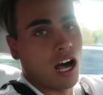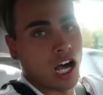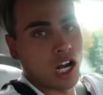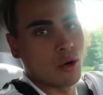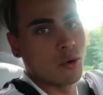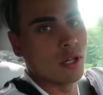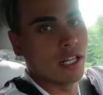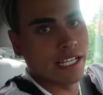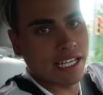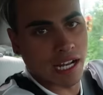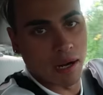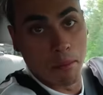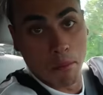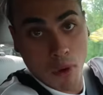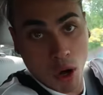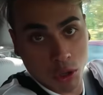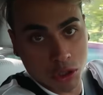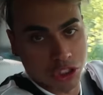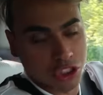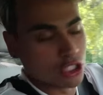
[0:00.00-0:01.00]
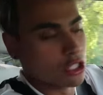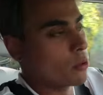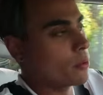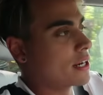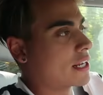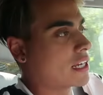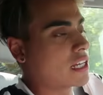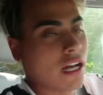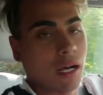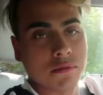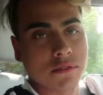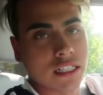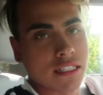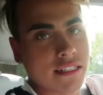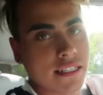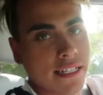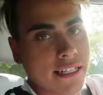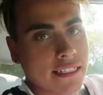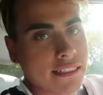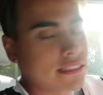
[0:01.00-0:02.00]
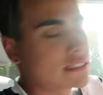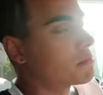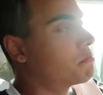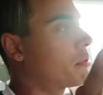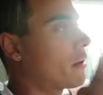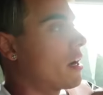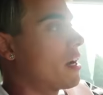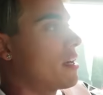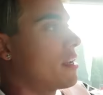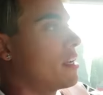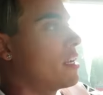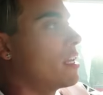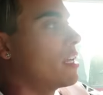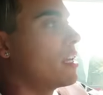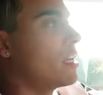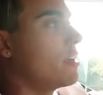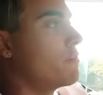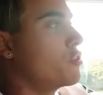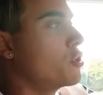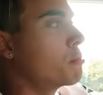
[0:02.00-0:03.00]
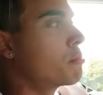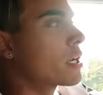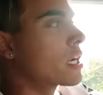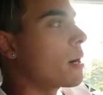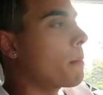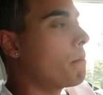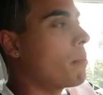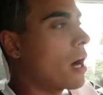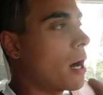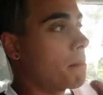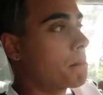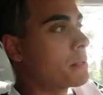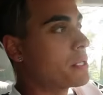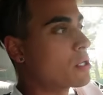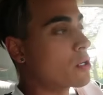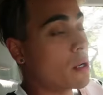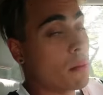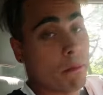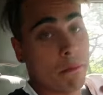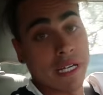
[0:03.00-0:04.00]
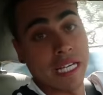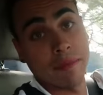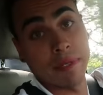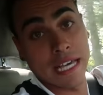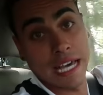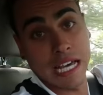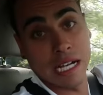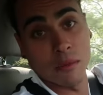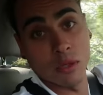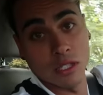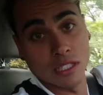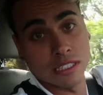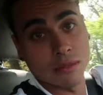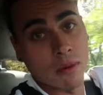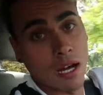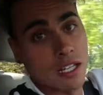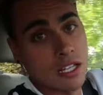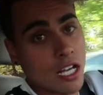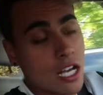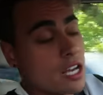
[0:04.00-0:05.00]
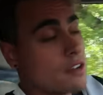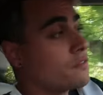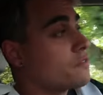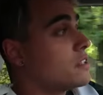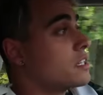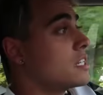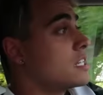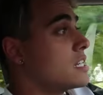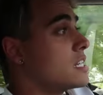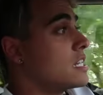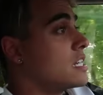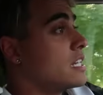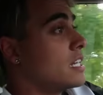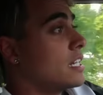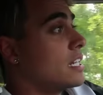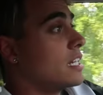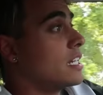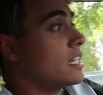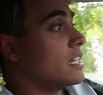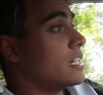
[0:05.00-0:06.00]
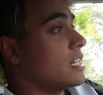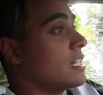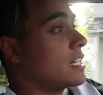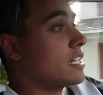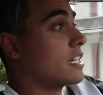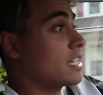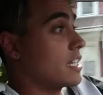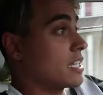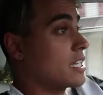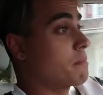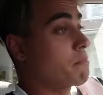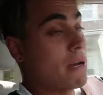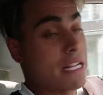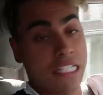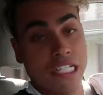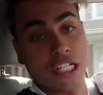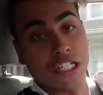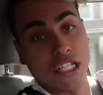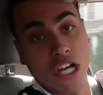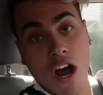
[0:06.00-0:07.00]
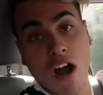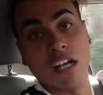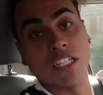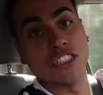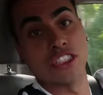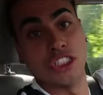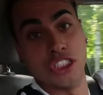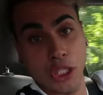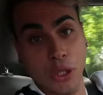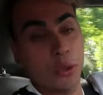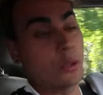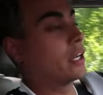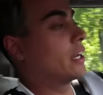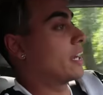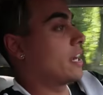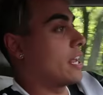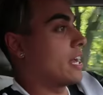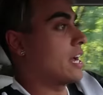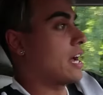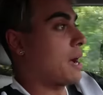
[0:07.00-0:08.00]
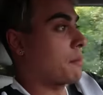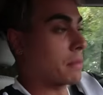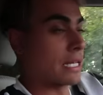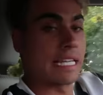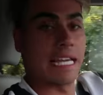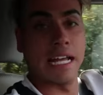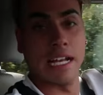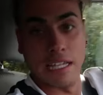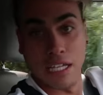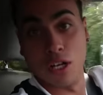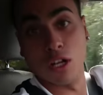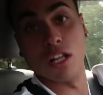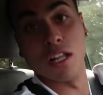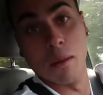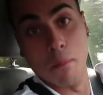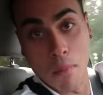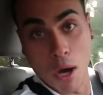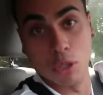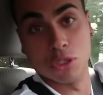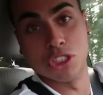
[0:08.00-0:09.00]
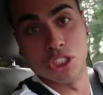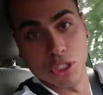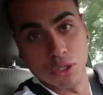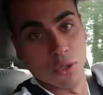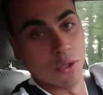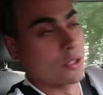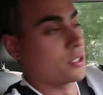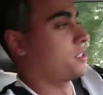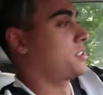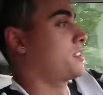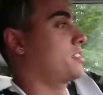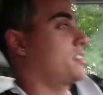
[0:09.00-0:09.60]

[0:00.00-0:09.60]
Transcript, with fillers: I don't really get emotional when it comes to things, but if you bring a puppy or a baby animal into my life, you bet your darn shooting I'm gonna get a little emotional.